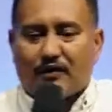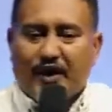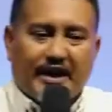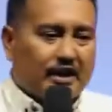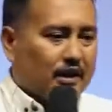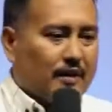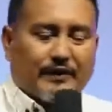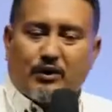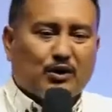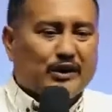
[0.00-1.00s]
very rough.
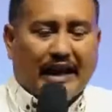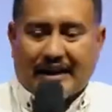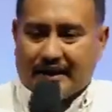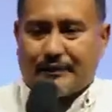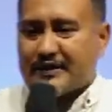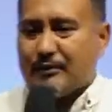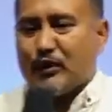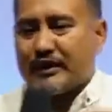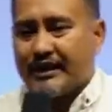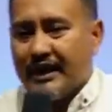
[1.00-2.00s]
You know that if someone